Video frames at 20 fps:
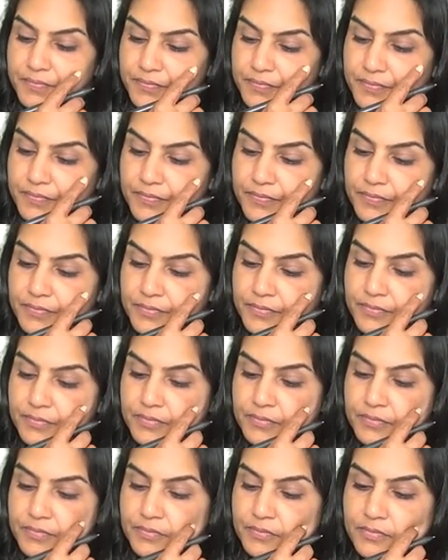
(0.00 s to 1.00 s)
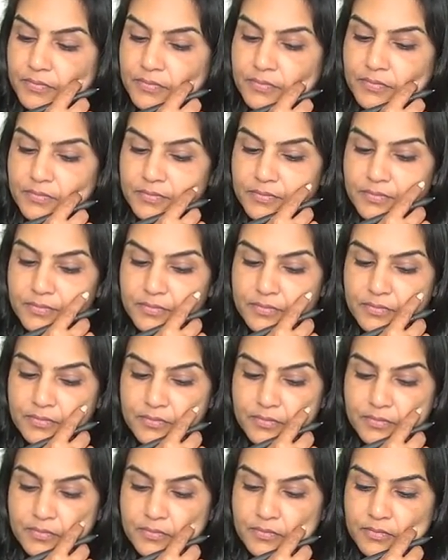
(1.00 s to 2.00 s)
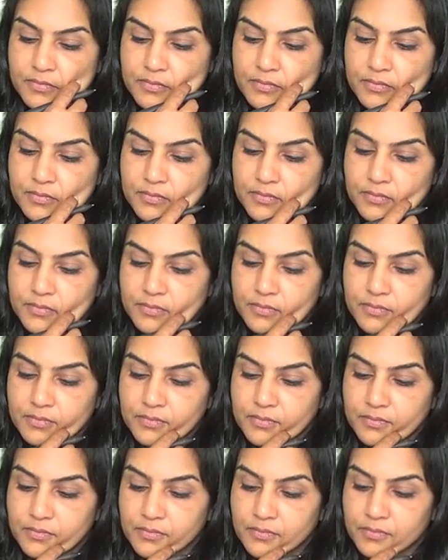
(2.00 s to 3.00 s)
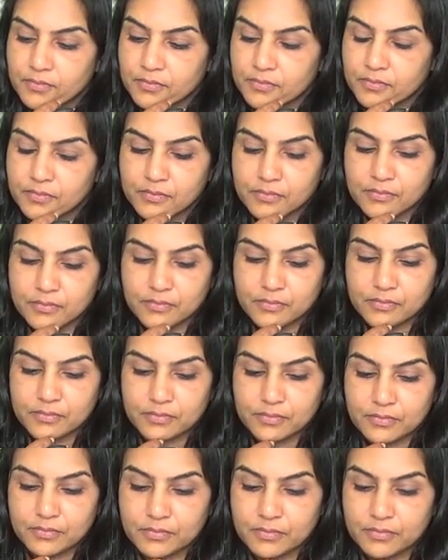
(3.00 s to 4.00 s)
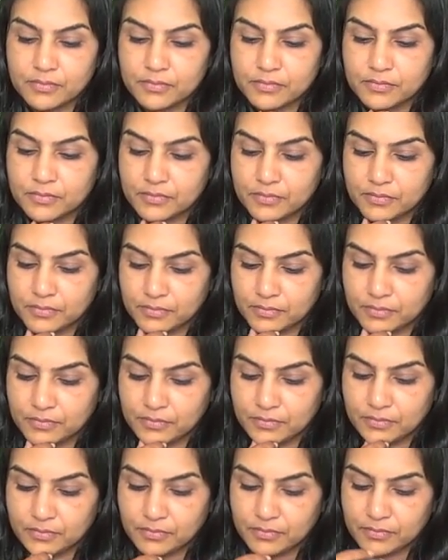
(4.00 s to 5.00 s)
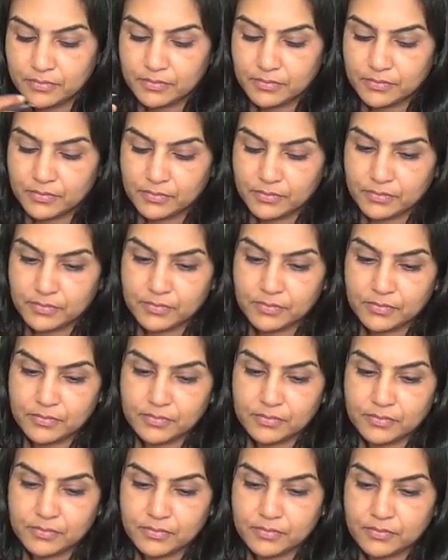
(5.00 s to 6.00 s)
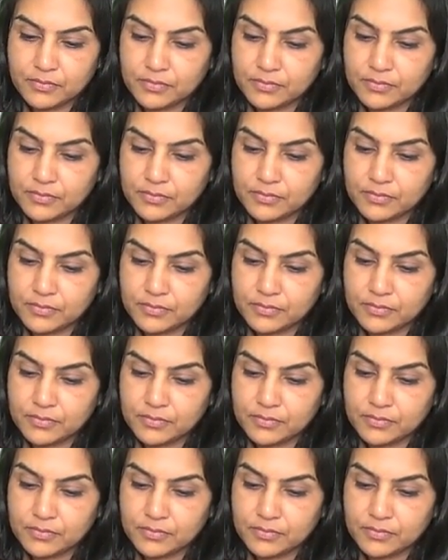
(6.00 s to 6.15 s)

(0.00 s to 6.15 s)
(silence)